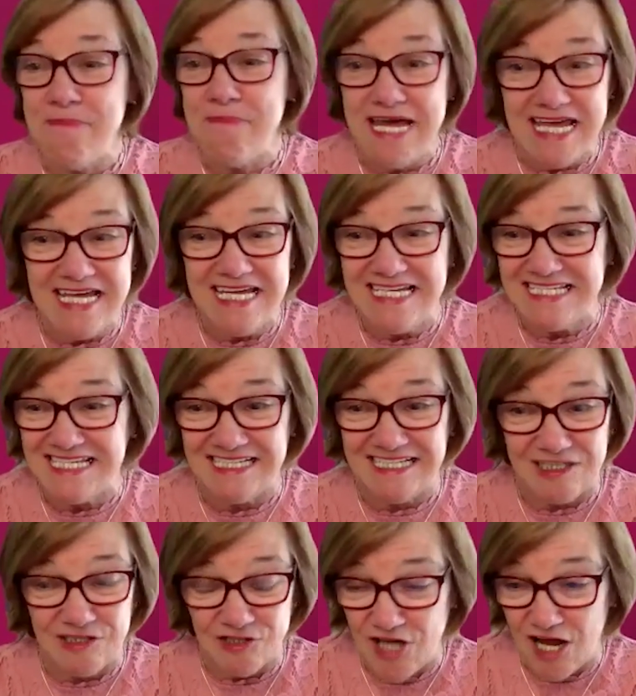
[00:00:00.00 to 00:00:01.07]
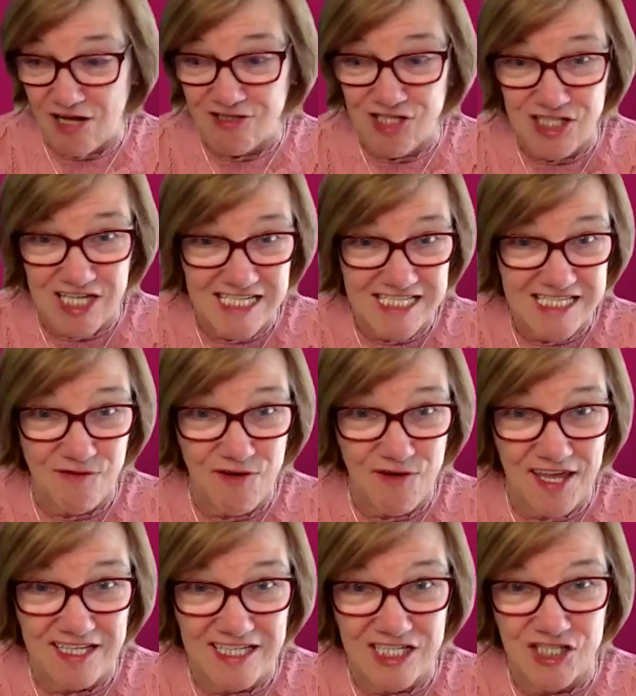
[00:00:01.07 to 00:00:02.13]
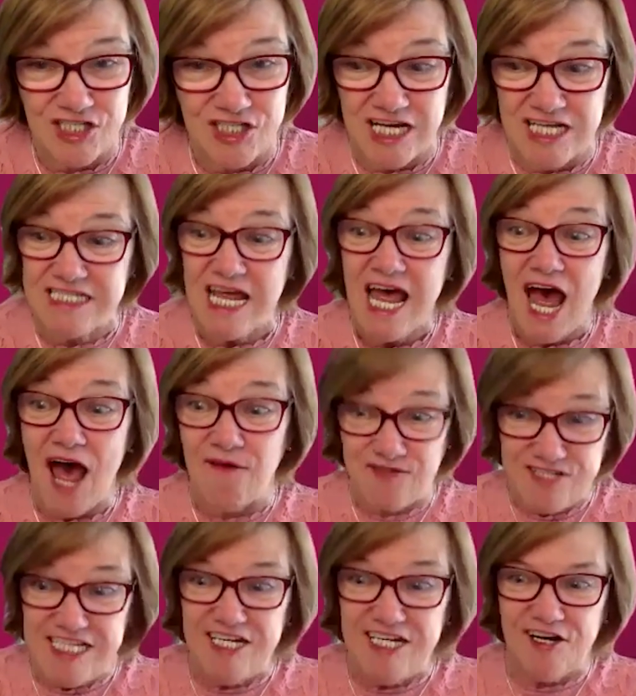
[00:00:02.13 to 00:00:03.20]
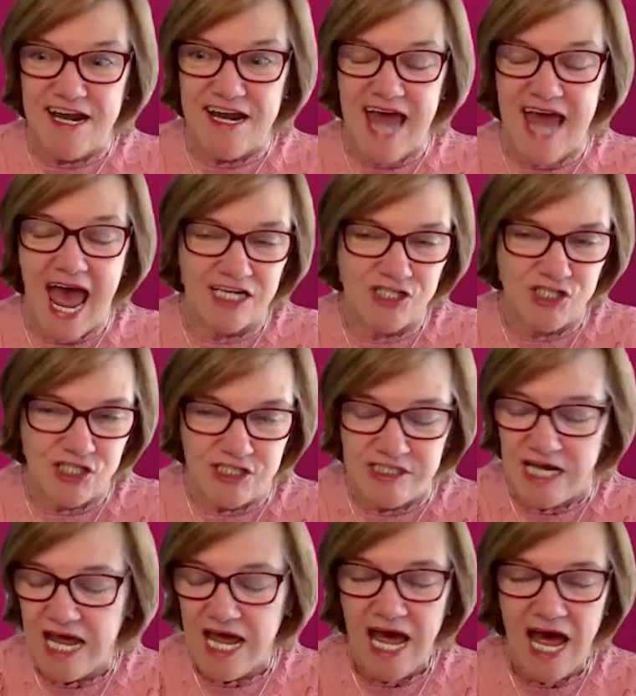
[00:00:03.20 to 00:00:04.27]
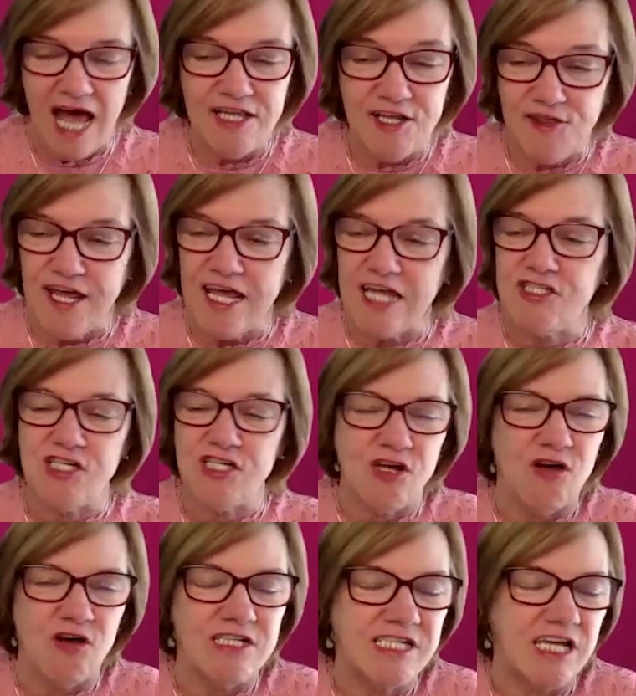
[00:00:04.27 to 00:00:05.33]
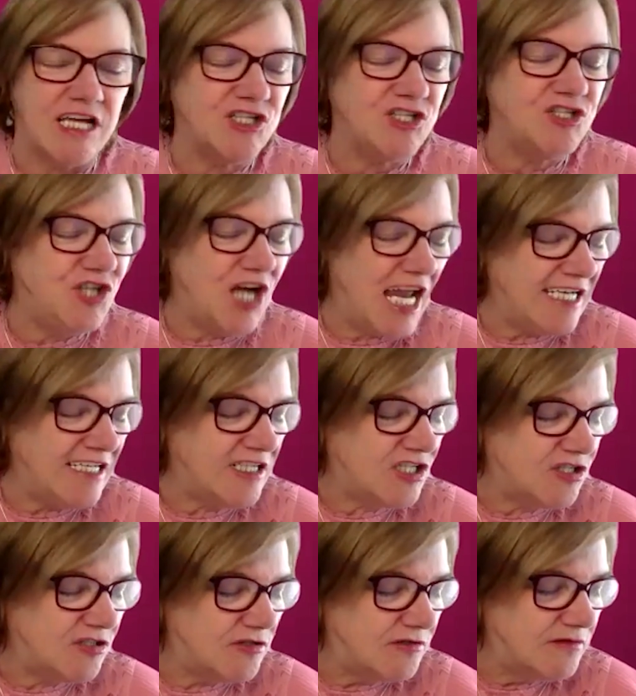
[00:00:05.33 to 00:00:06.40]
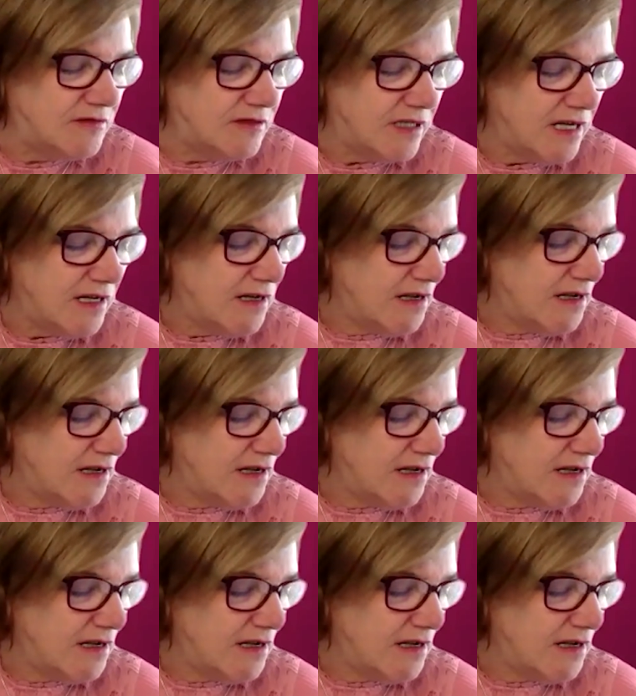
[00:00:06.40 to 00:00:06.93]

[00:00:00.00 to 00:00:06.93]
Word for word: amazing. I don't know how she does everything that she does. I've seen her in action. And the thing is, she's got such gentle,